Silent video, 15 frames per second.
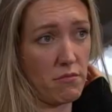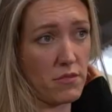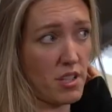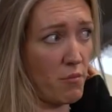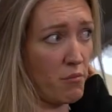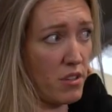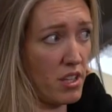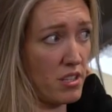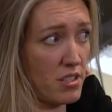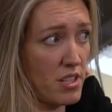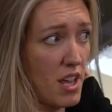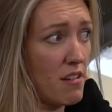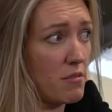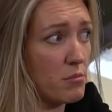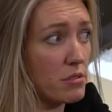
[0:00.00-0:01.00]
Some things are
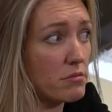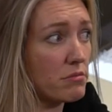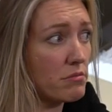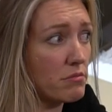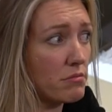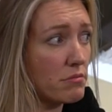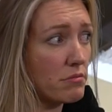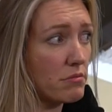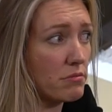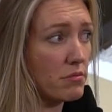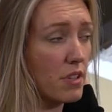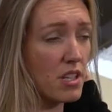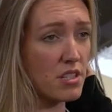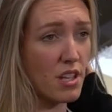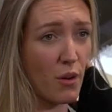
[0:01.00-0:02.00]
terrible.
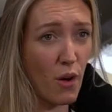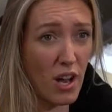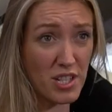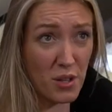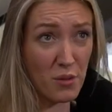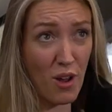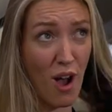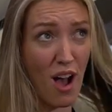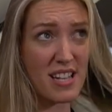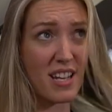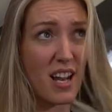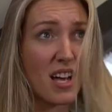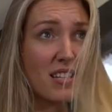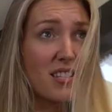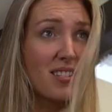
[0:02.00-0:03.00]
So I don't
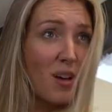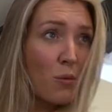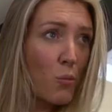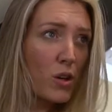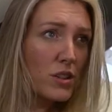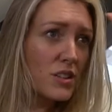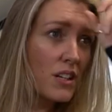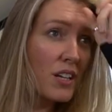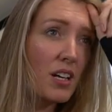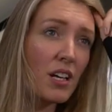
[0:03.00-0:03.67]
idolize someone.